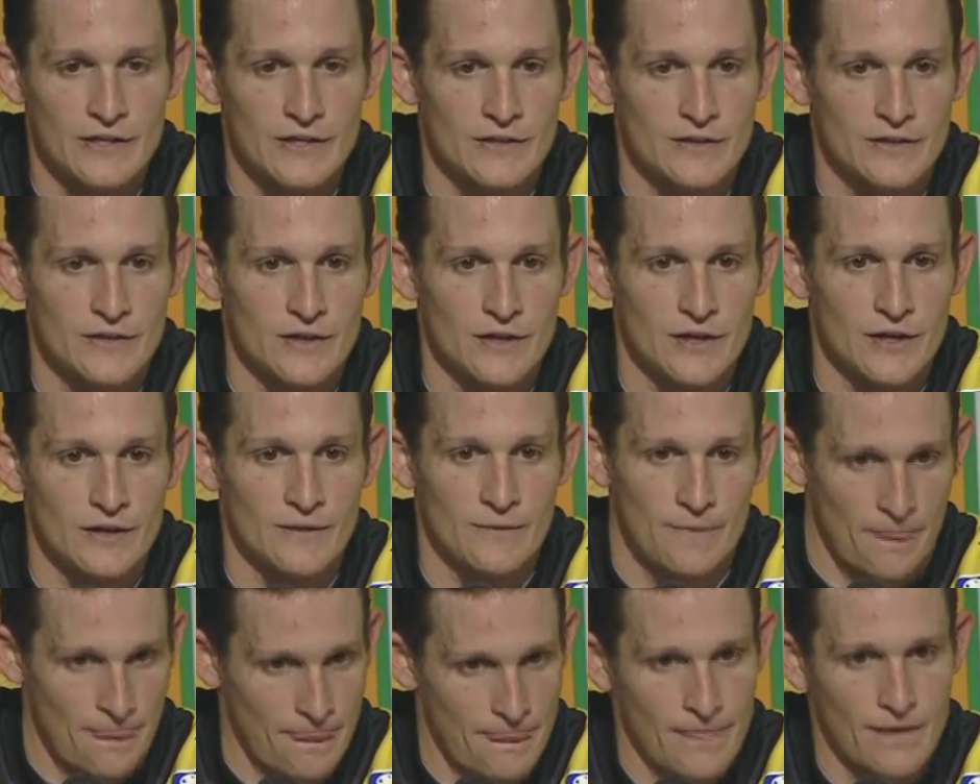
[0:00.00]

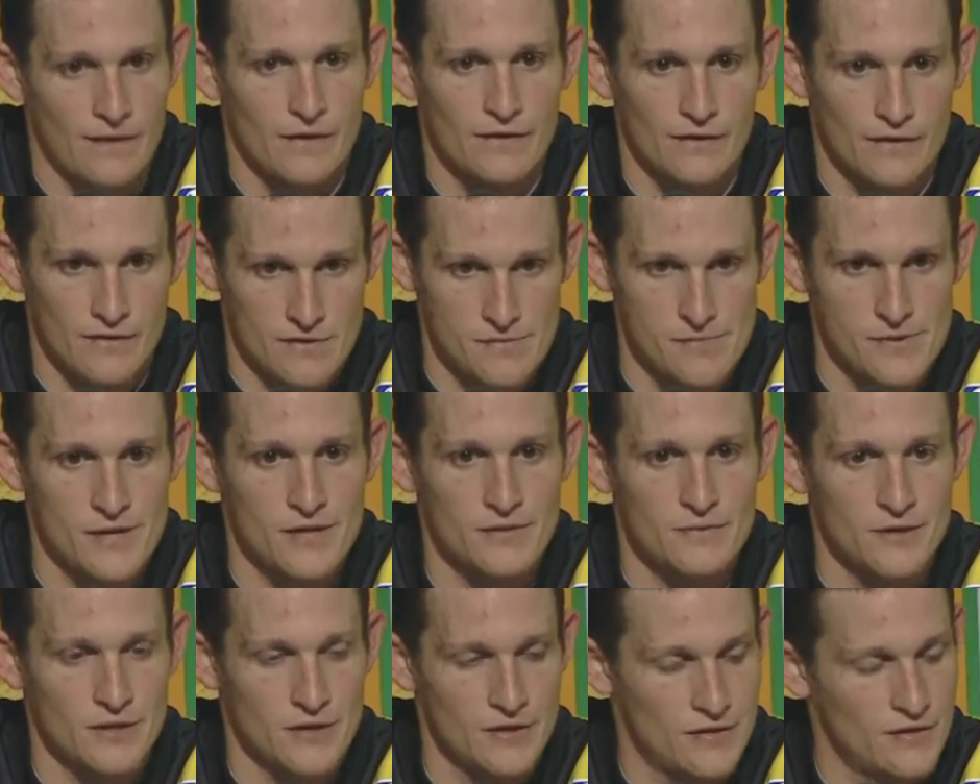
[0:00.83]
He
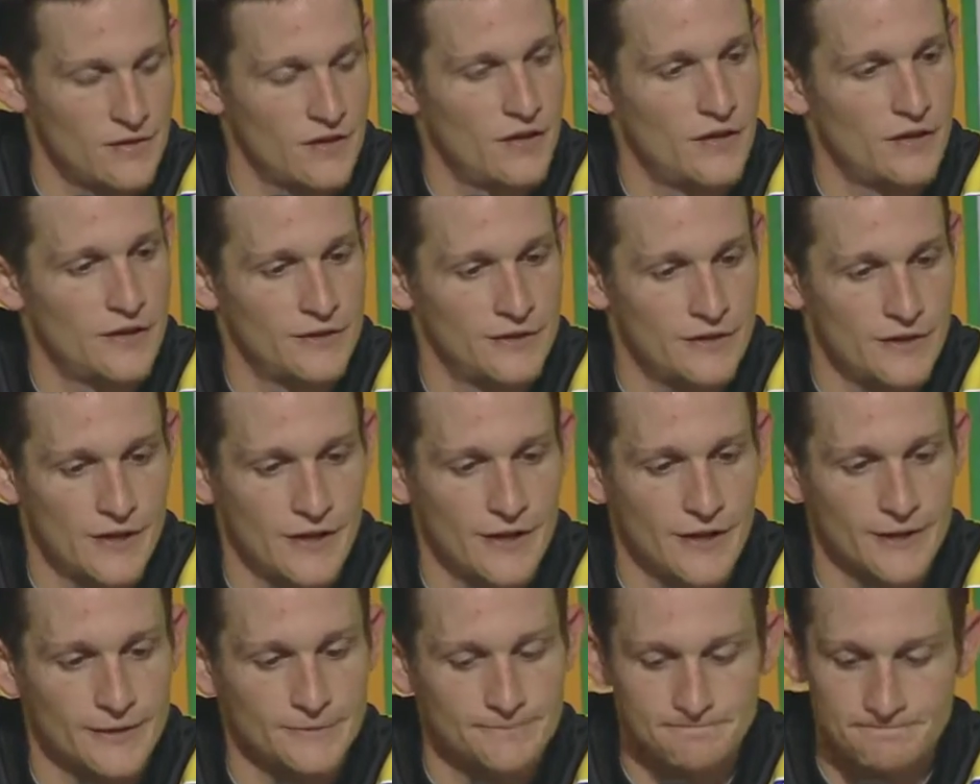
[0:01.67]
beat me, and
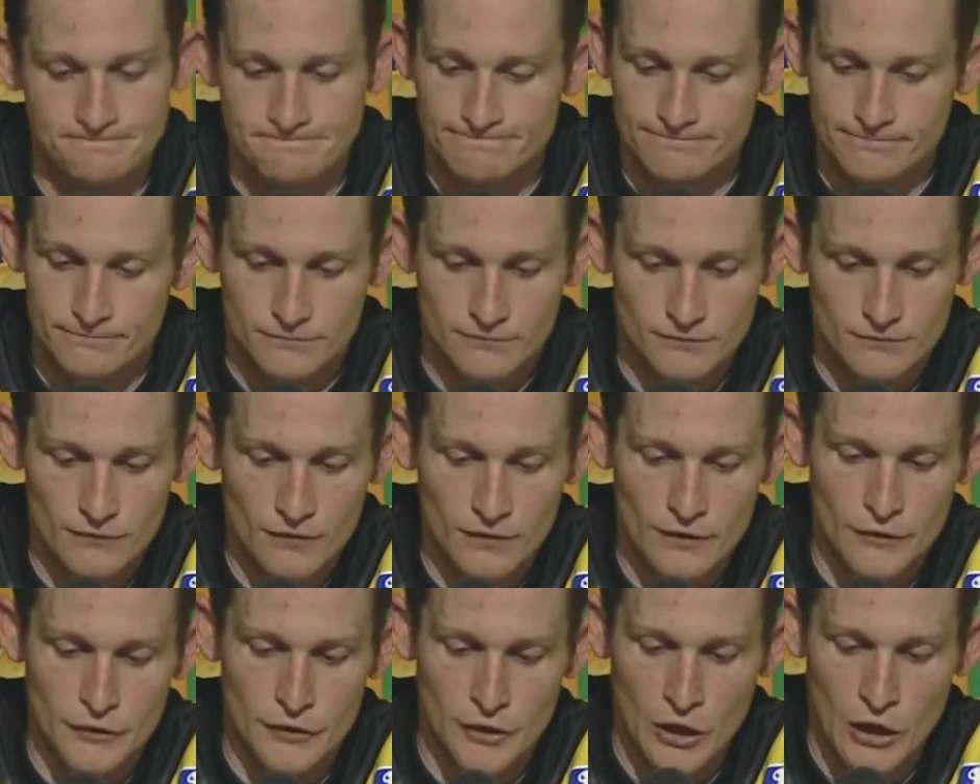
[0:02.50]

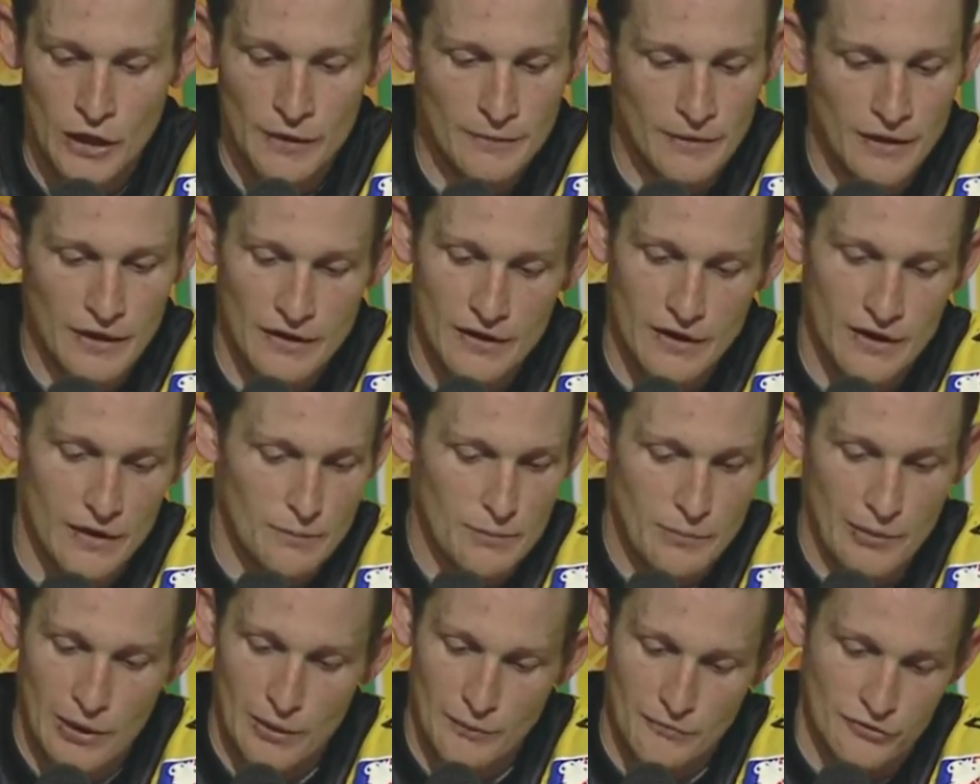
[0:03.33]
you know,
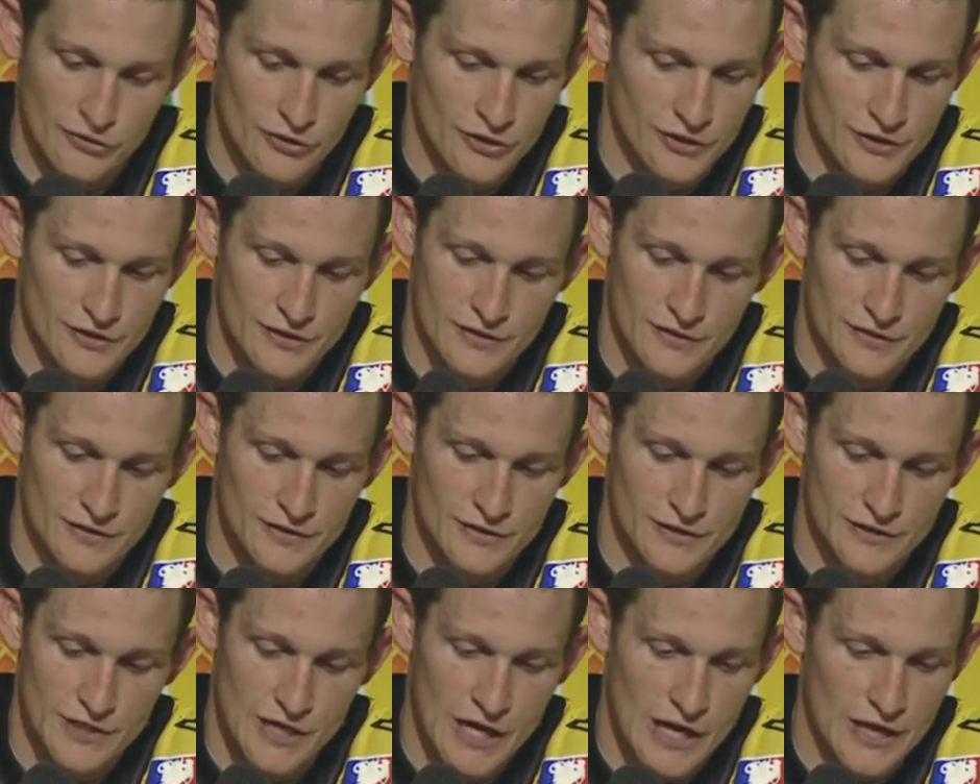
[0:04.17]
I'm pumped for
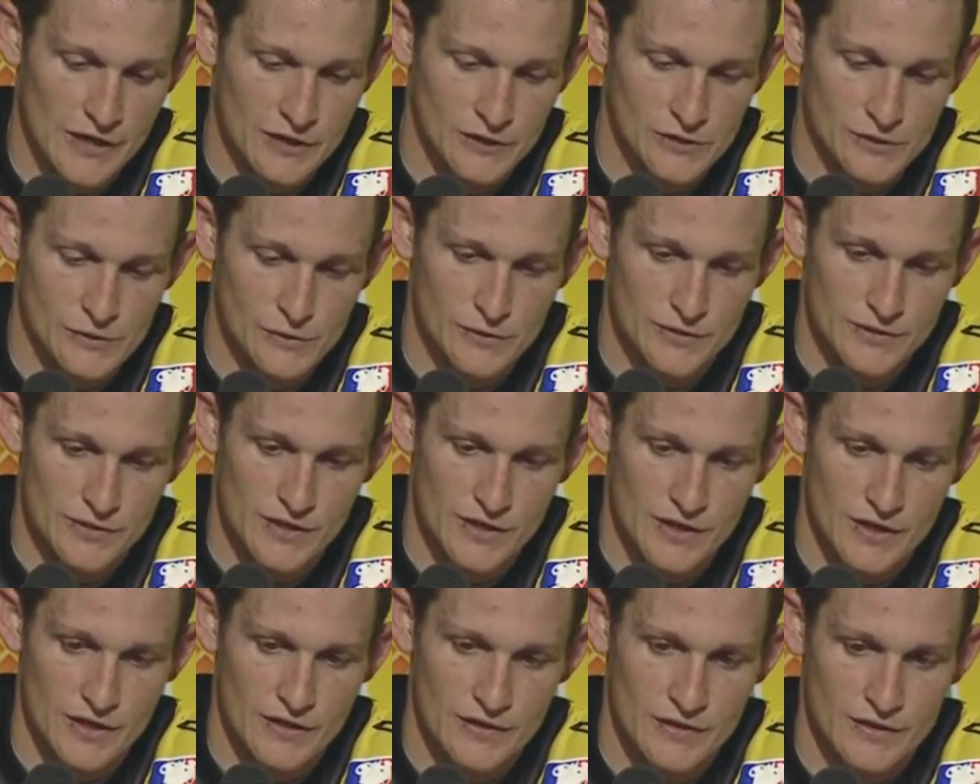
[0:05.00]
the title. It was
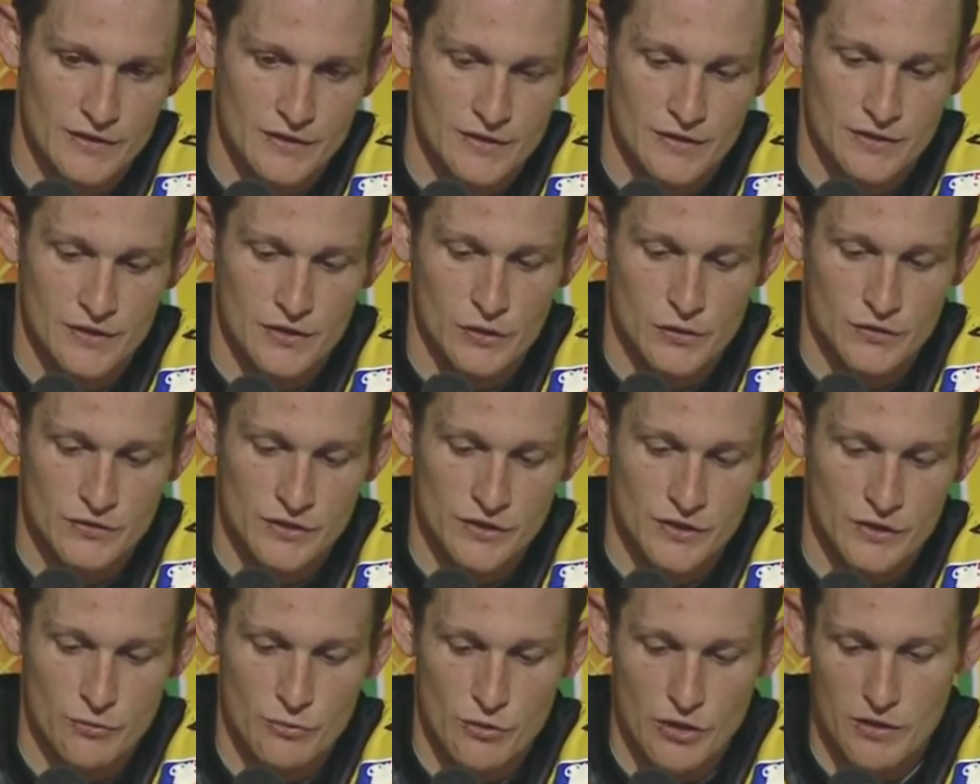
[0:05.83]
you know, it was
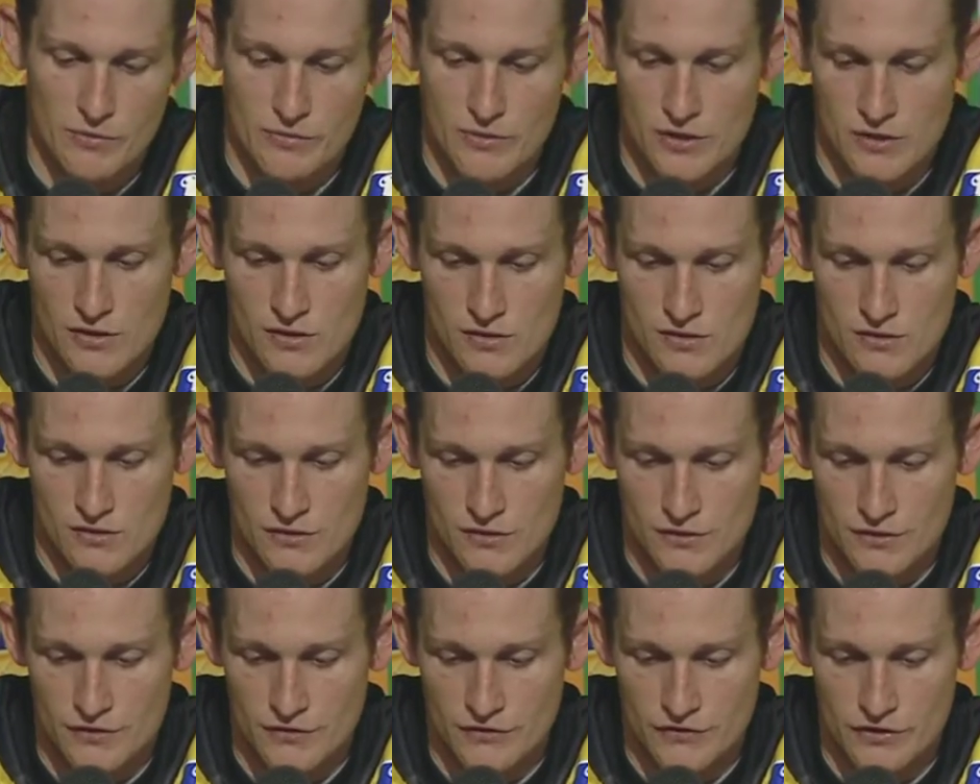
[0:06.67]
a commitment
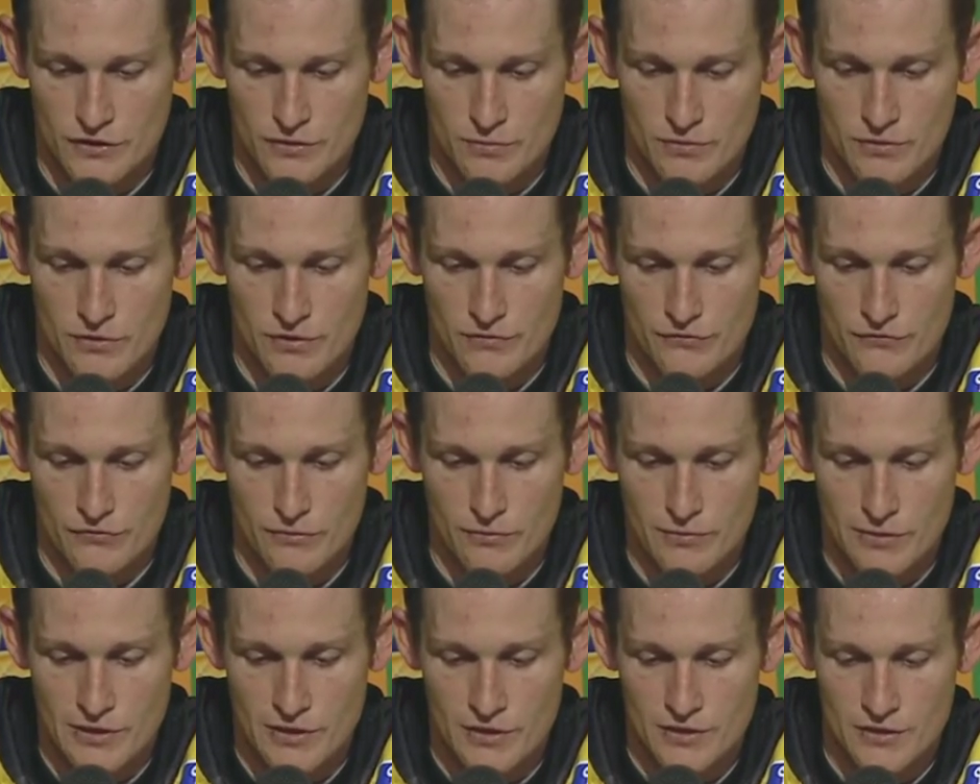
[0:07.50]
in December
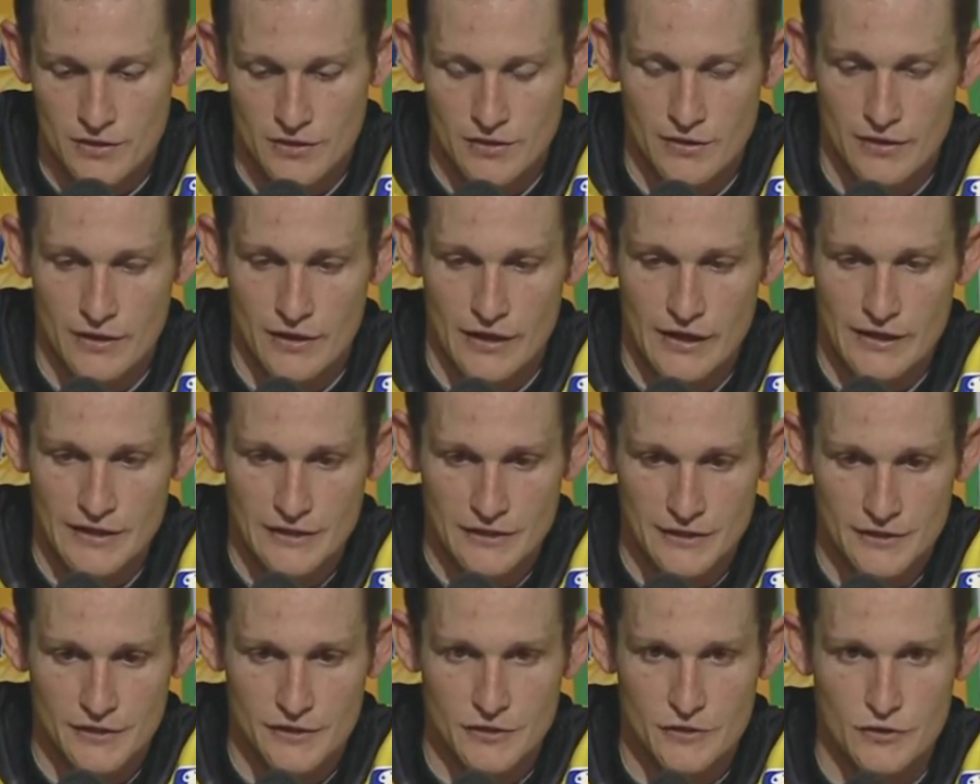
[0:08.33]
for me, and I
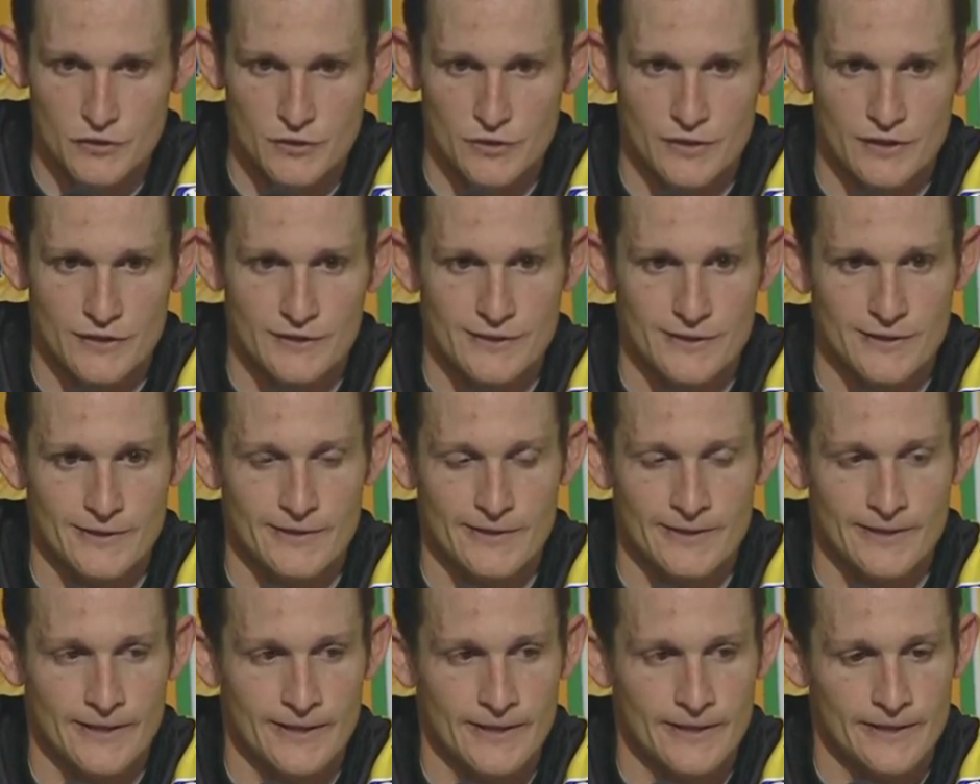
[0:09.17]
needed to do it,
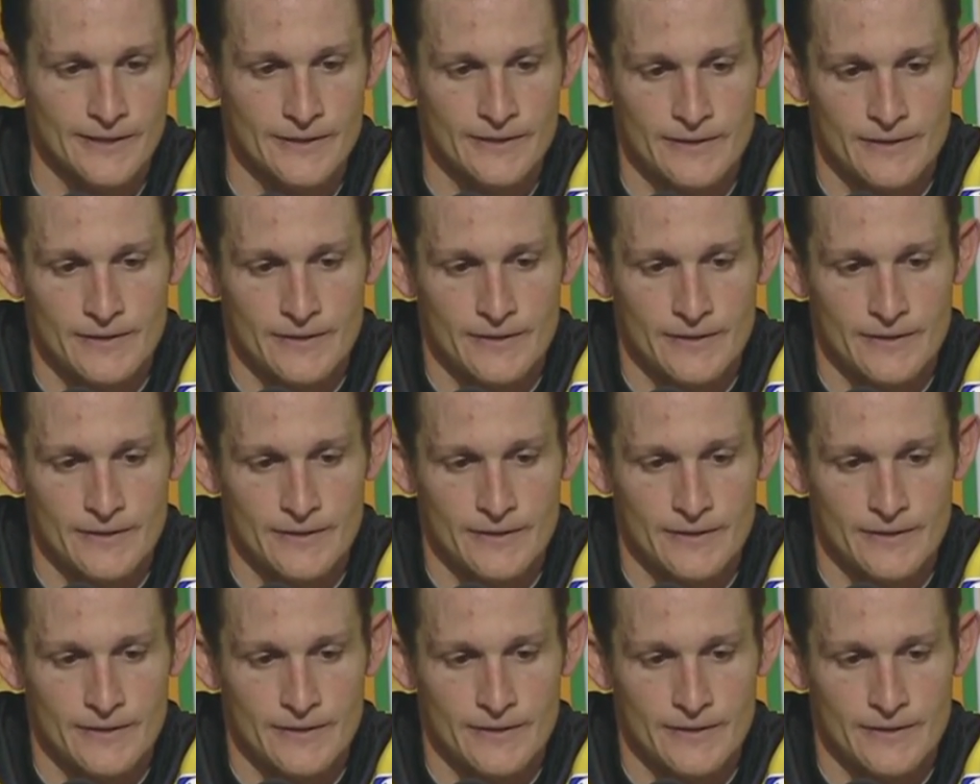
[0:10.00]
and